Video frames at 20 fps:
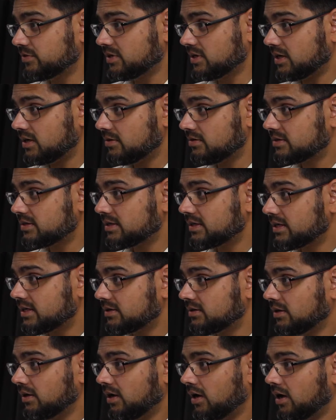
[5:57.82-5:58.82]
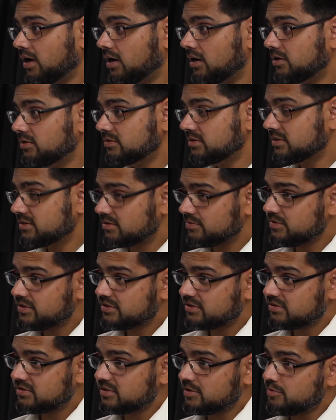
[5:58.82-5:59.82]
we are looking at how these
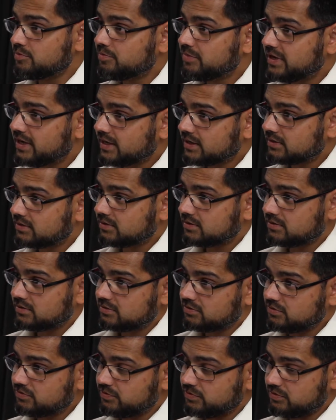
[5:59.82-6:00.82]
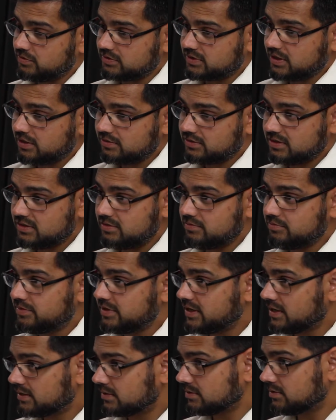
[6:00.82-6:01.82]
emissions impact twofold, how they
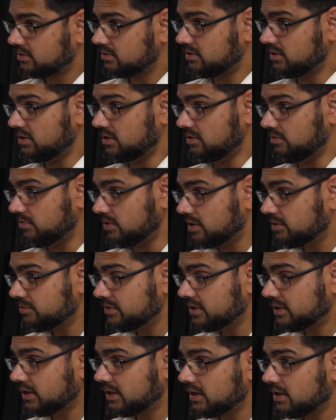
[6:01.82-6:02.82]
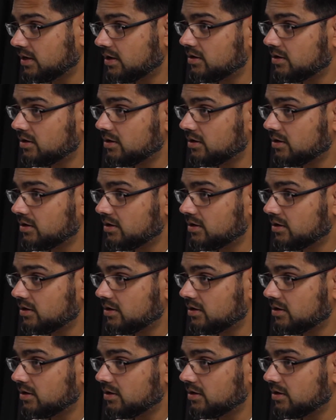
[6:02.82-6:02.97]
impact the environment and